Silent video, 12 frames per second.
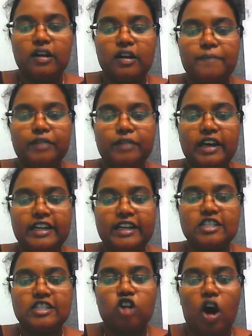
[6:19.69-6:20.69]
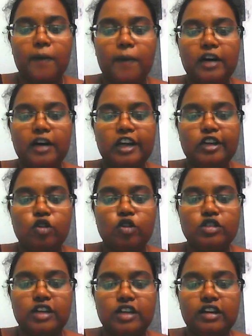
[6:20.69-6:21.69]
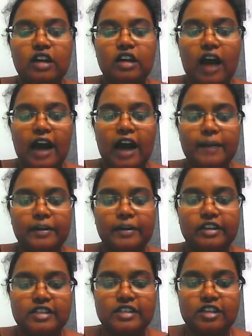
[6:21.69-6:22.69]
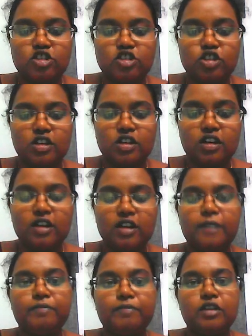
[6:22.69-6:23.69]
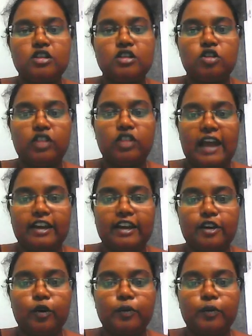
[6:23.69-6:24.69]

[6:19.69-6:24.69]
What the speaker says: It is commonly used in animal research. So thank you.